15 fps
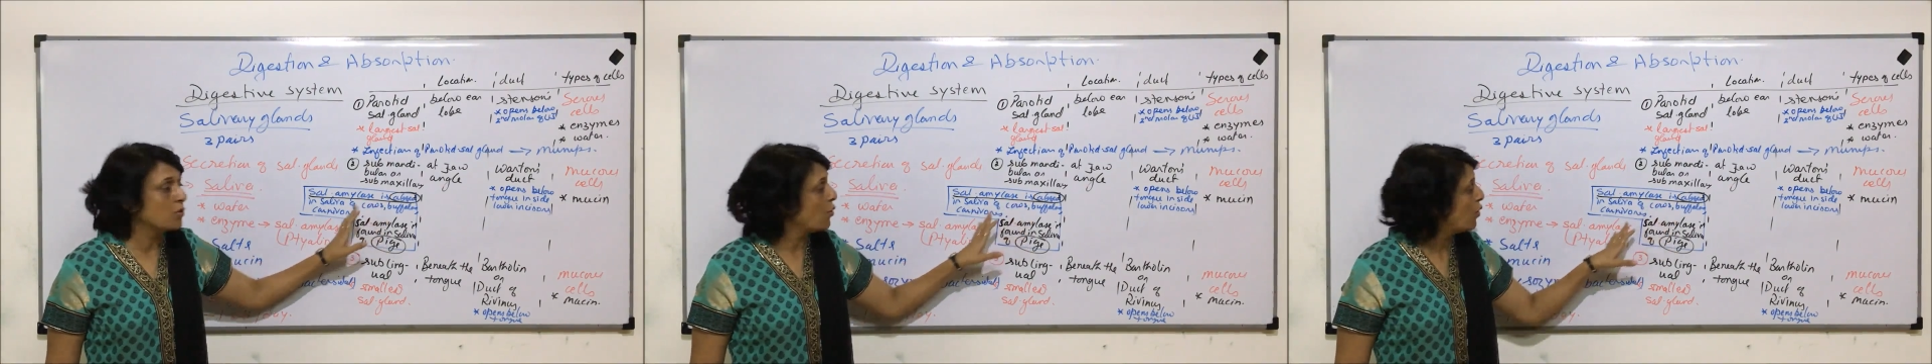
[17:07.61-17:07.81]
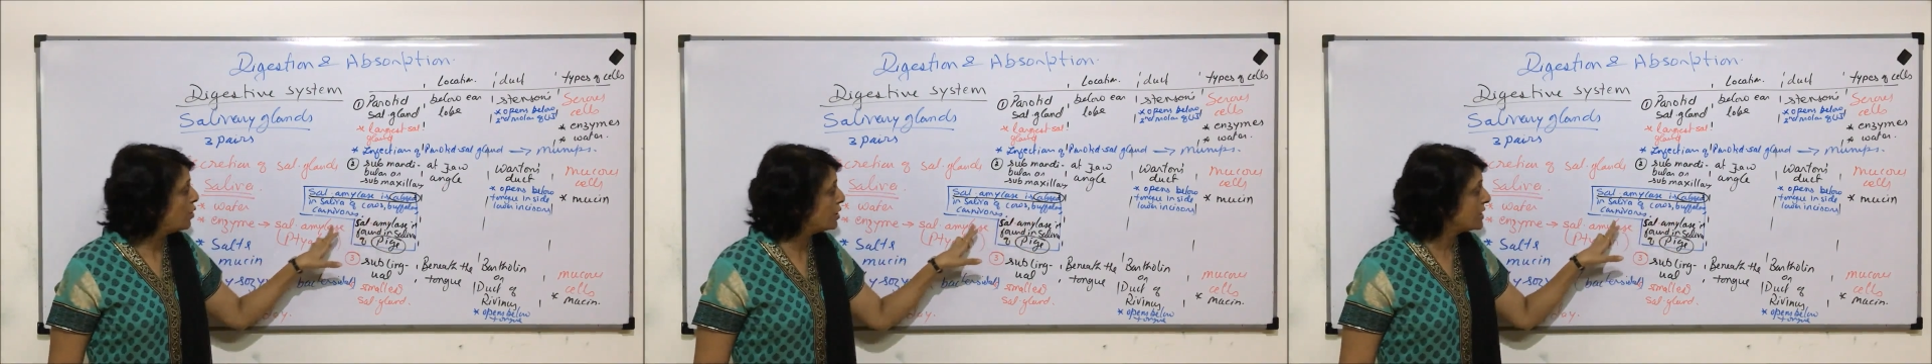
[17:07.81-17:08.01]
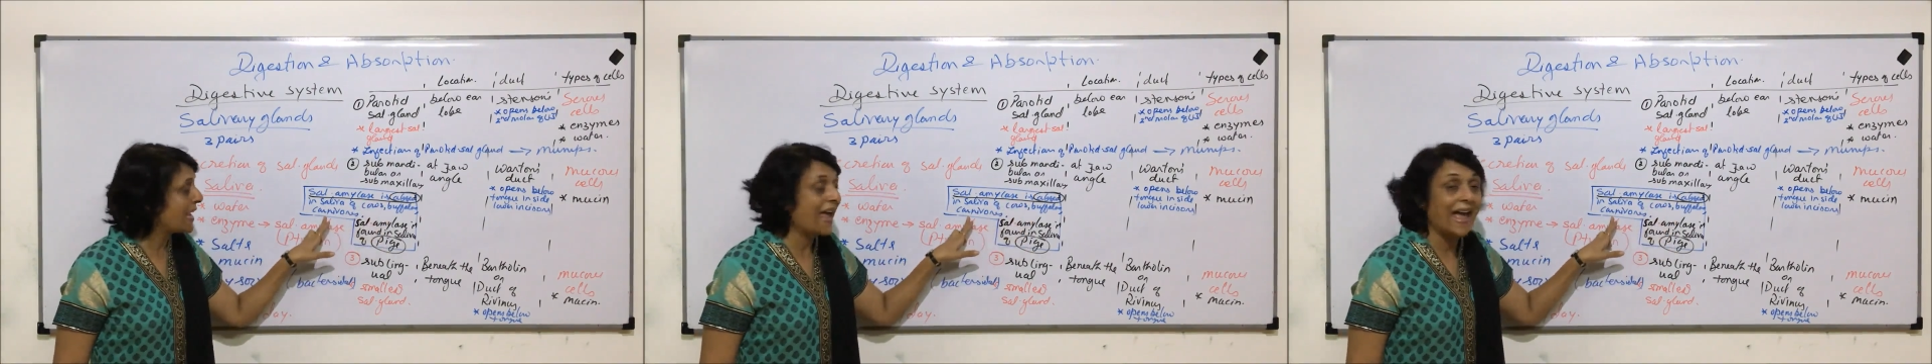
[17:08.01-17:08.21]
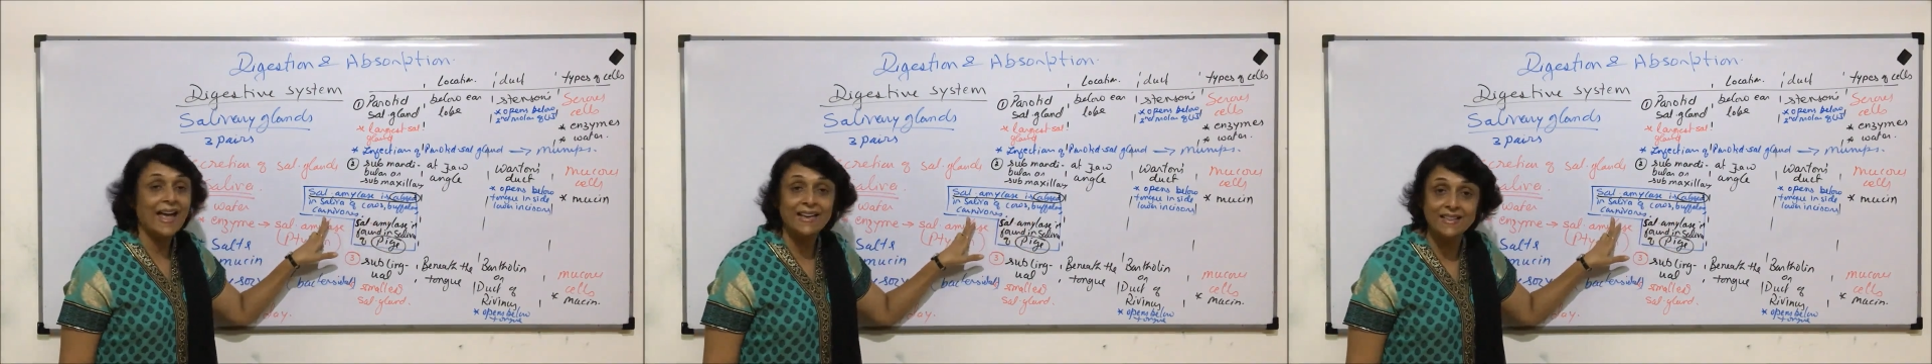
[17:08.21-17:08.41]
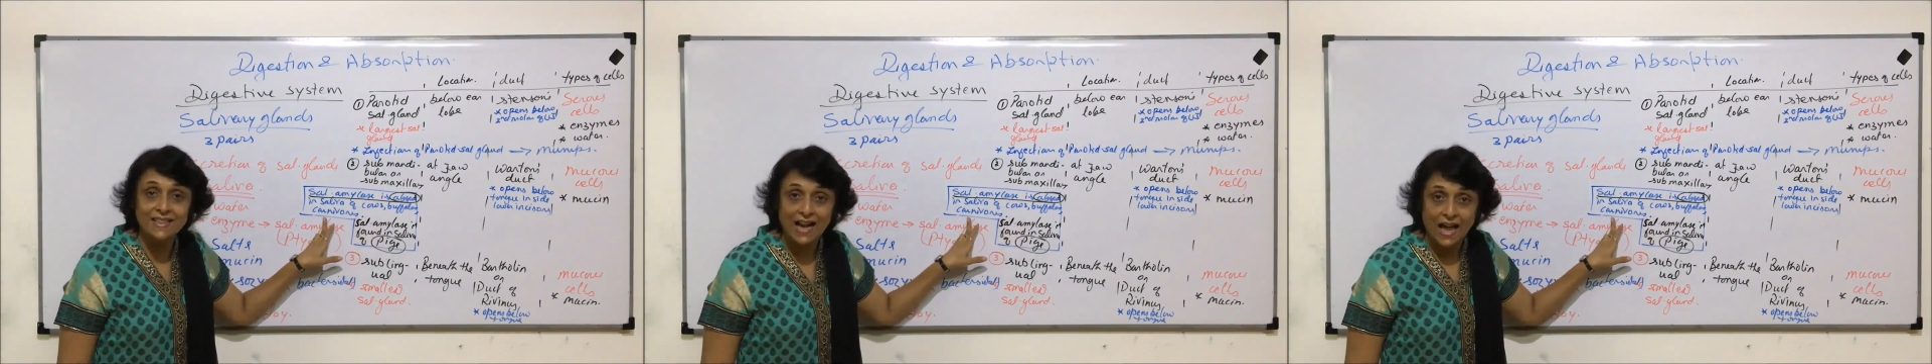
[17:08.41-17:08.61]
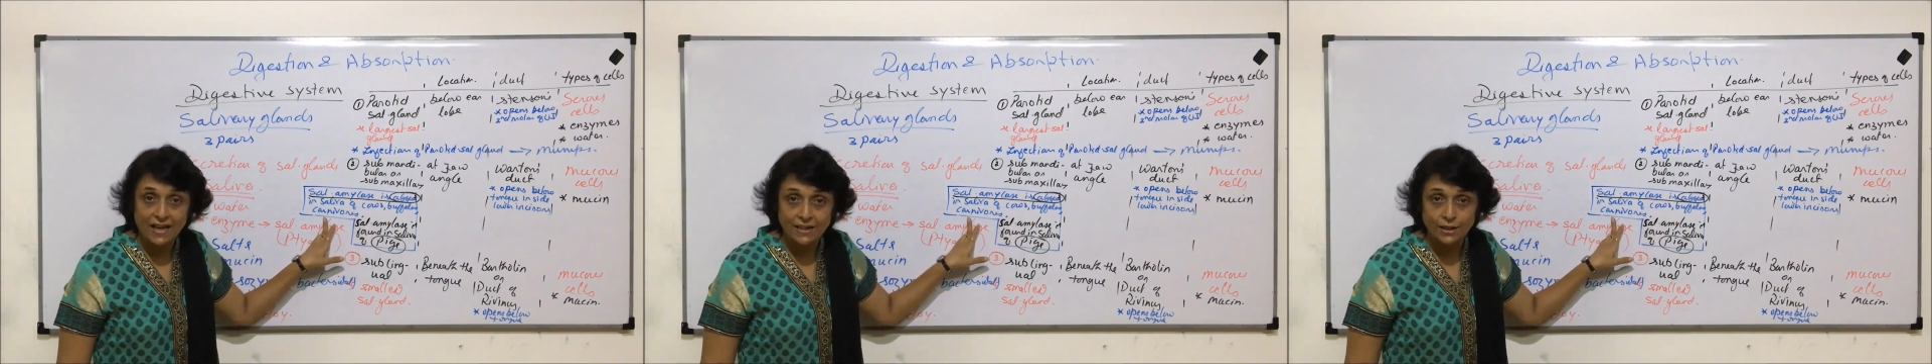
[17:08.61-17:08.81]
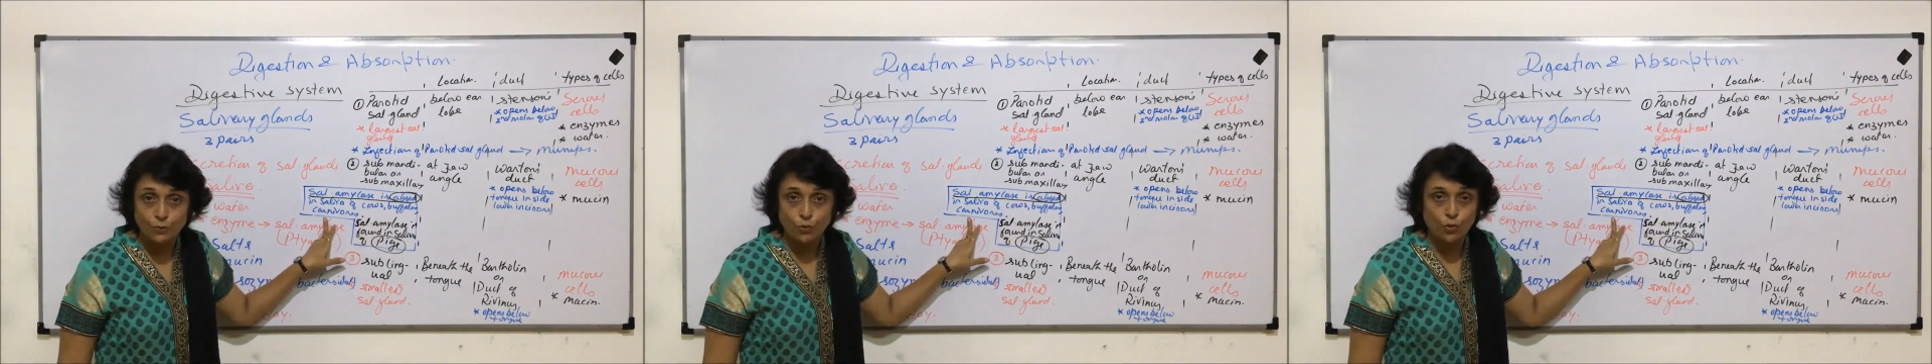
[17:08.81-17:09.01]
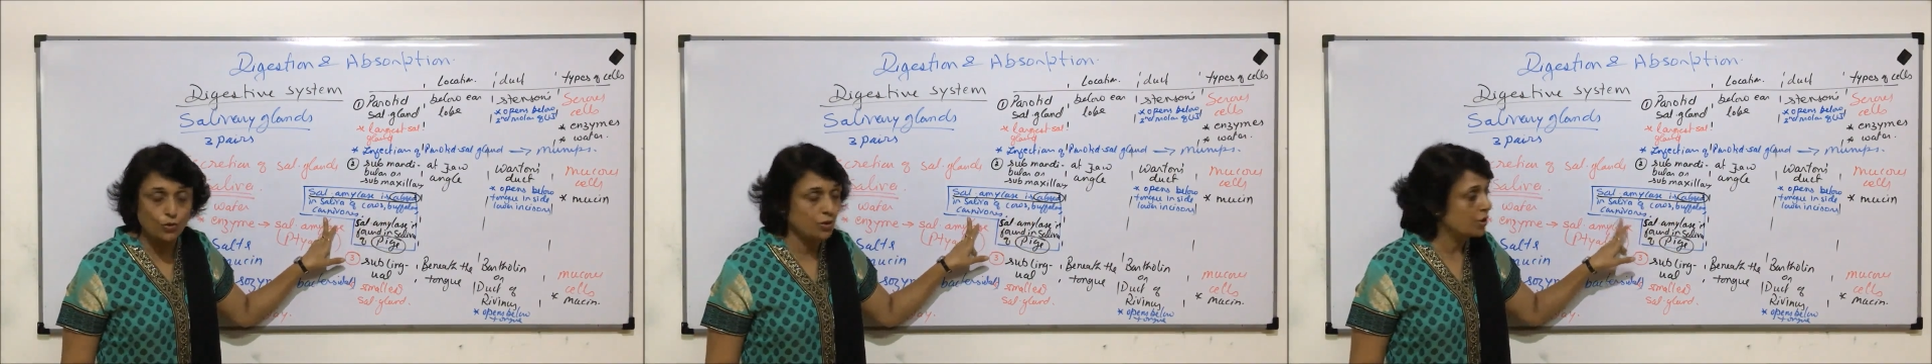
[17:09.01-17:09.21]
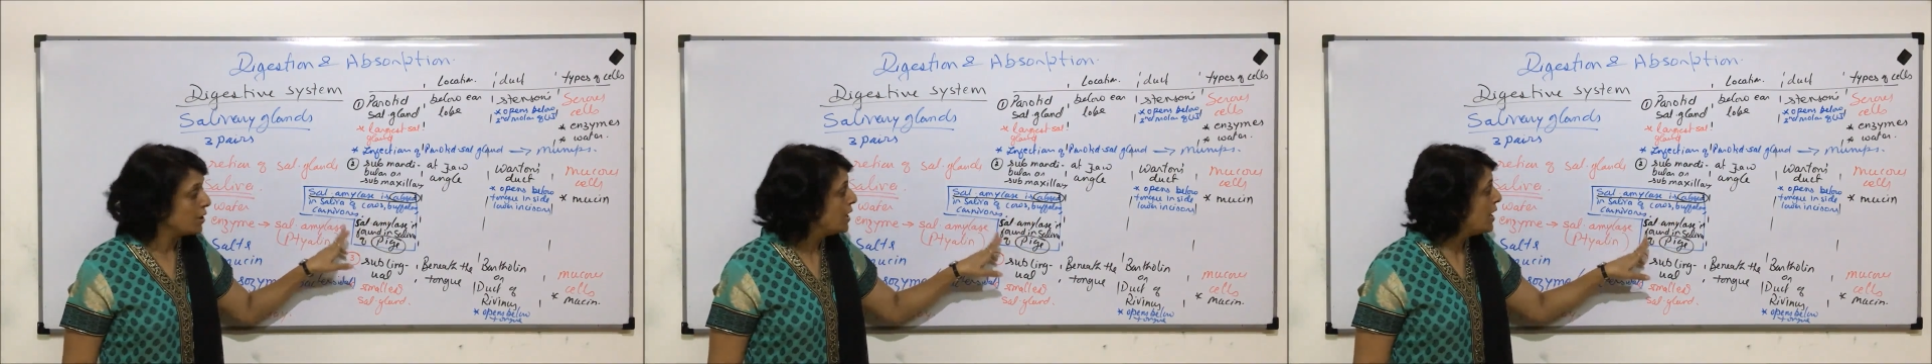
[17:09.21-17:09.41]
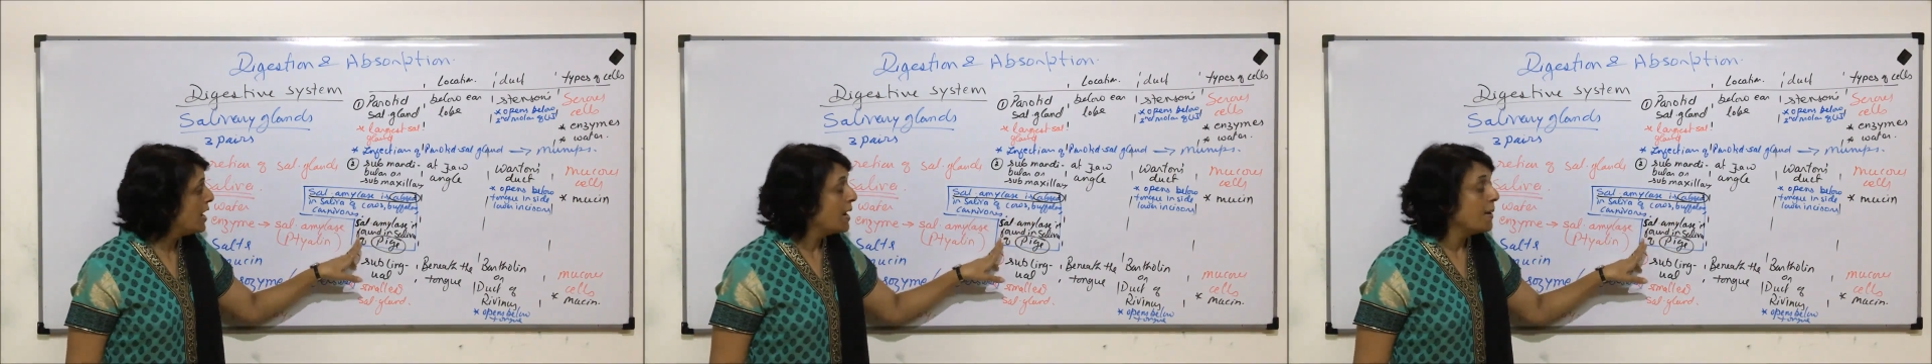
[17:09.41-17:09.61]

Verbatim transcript: goats and carnivores.